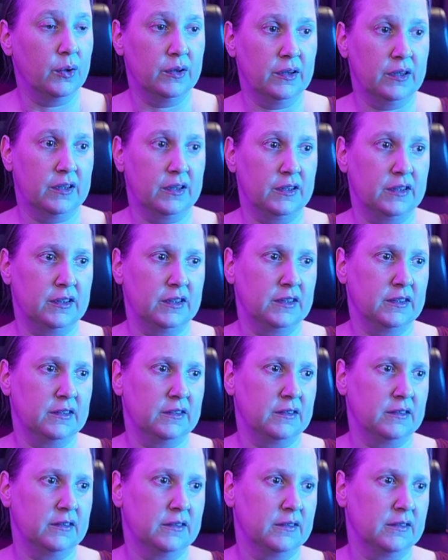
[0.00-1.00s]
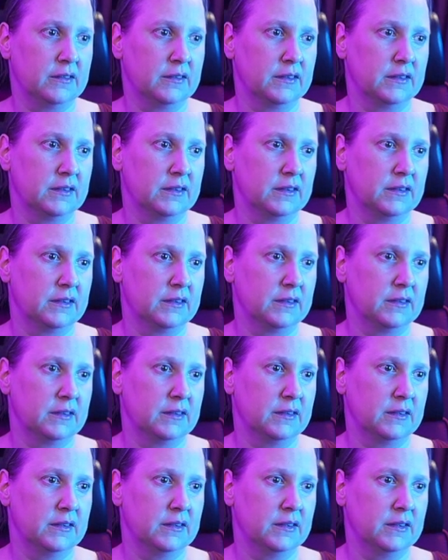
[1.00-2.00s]
and there it is.
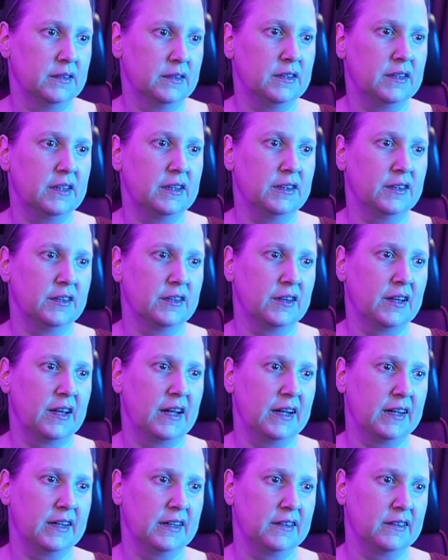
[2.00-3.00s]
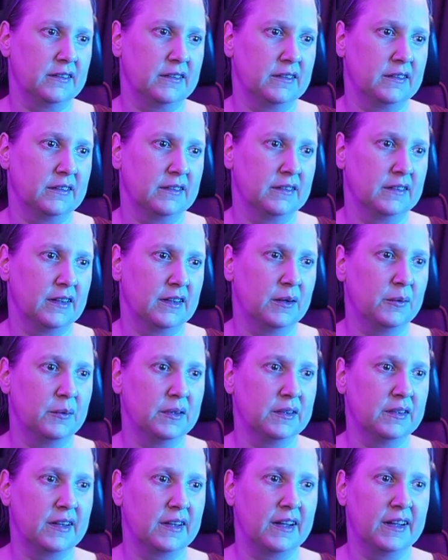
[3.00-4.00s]
There the lag is. I
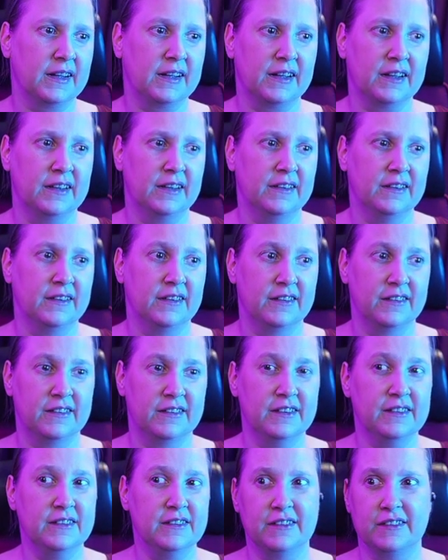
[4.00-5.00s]
was like, this